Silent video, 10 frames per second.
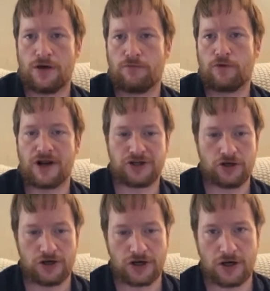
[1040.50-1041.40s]
what I should
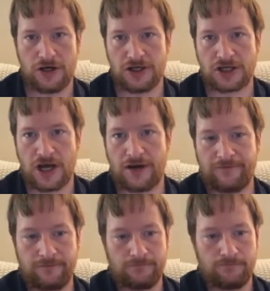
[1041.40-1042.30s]
have done is kind of
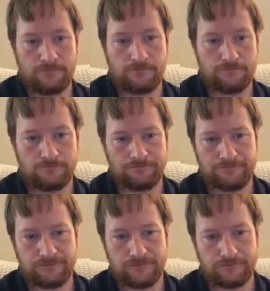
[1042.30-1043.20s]

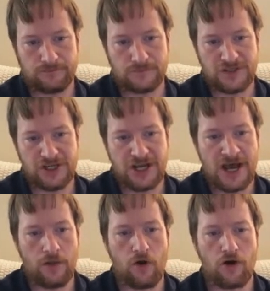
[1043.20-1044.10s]
see
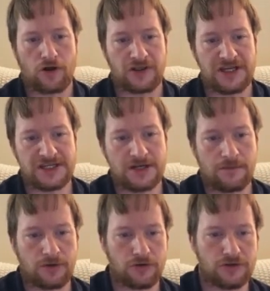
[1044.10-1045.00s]
how long these
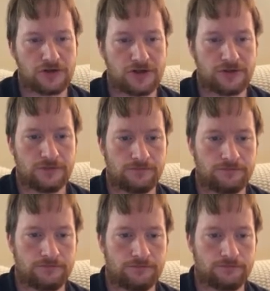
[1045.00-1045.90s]
numbers
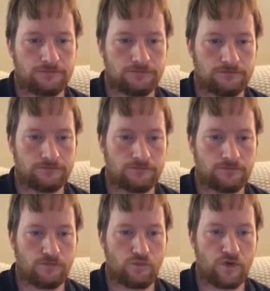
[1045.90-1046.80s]

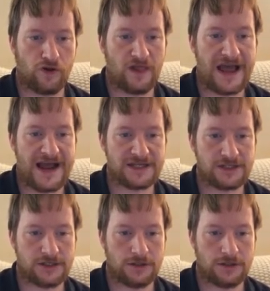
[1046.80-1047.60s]
will last,